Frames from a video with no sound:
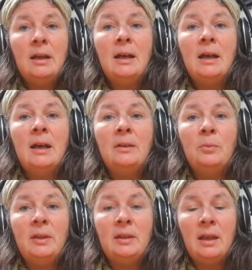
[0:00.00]
And
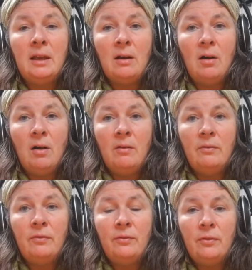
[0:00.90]
we think
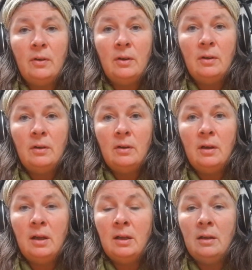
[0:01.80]
of
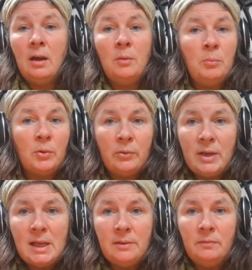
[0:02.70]
on
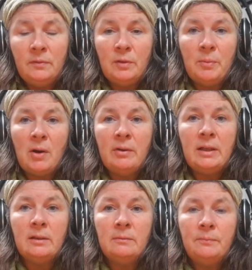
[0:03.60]
Maureen, the
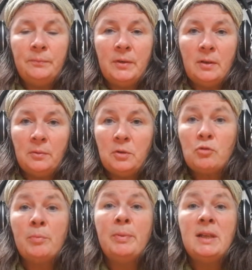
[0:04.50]
Morrigan, the
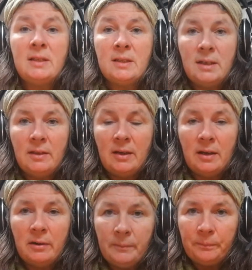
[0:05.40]
triplicity
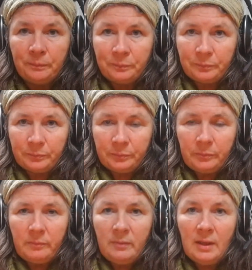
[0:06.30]
there.
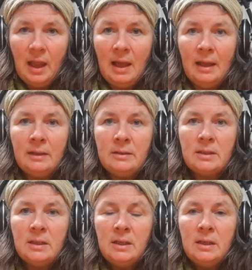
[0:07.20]
And
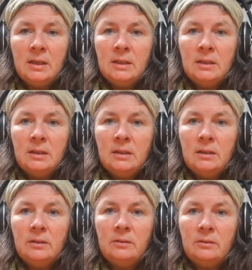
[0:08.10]

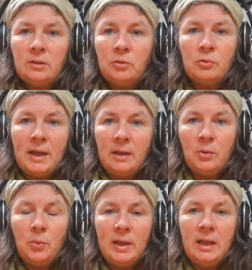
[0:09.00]
the great
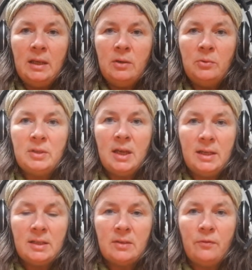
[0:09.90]
queen who
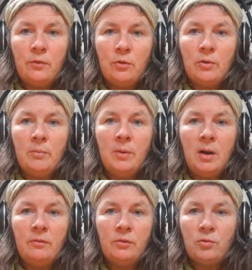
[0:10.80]
takes the form
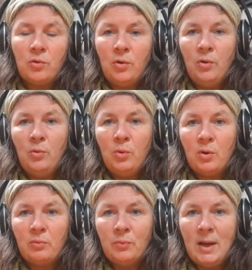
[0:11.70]
of crow
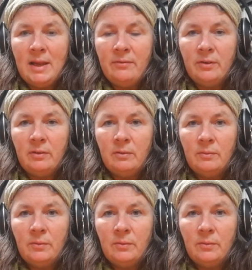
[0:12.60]
or raven.